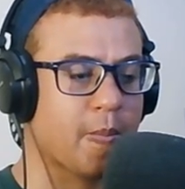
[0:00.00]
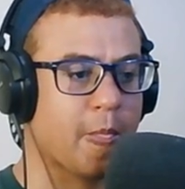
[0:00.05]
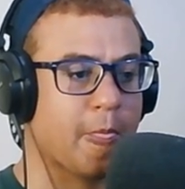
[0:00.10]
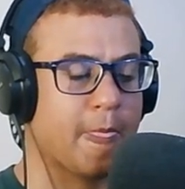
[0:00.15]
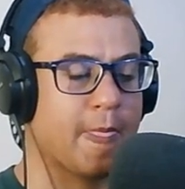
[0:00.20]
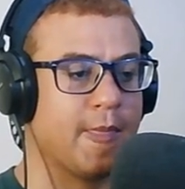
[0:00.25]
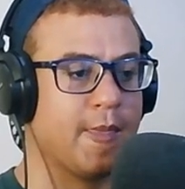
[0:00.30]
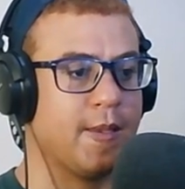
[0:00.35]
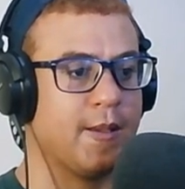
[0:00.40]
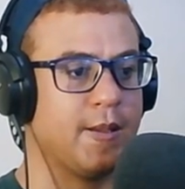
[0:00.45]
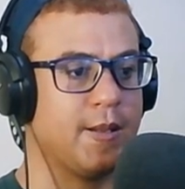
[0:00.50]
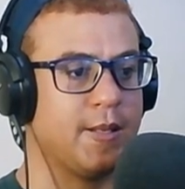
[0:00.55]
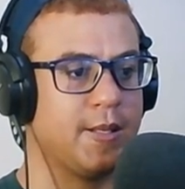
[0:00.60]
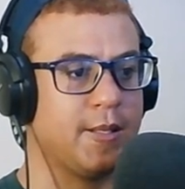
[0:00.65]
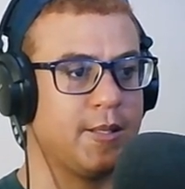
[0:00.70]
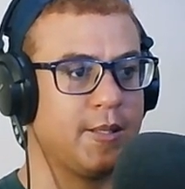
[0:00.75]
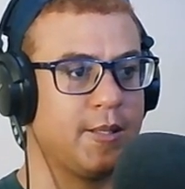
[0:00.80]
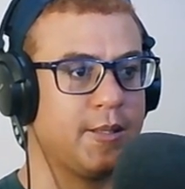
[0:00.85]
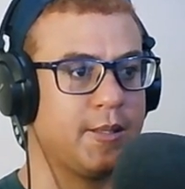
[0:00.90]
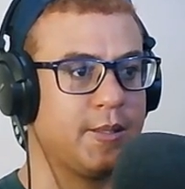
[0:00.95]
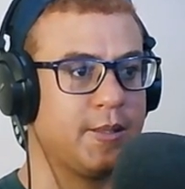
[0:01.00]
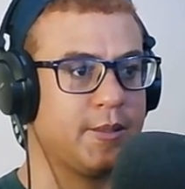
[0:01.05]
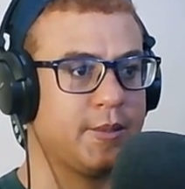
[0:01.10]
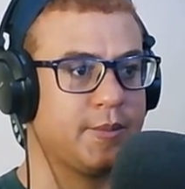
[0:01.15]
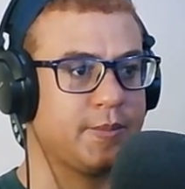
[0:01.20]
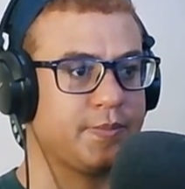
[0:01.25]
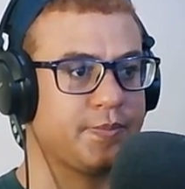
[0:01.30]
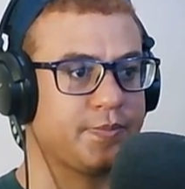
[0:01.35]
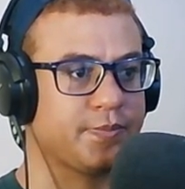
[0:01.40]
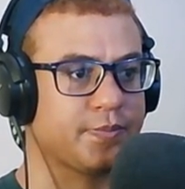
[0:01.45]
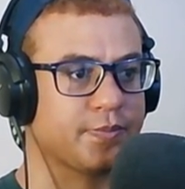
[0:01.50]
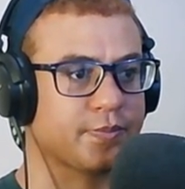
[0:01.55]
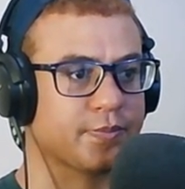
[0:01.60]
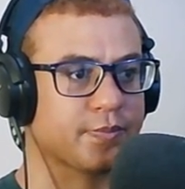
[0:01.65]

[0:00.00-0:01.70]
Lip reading: [no speech]